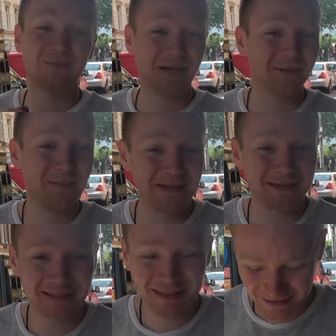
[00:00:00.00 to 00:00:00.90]
recommend
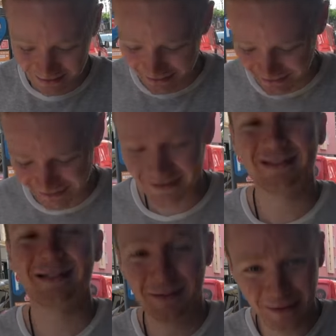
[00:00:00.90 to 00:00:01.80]
this.
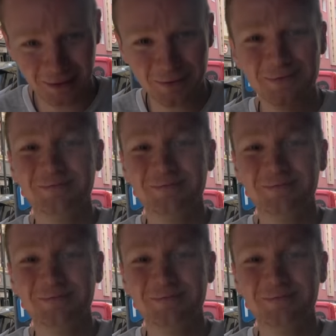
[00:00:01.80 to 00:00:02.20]
Thank you.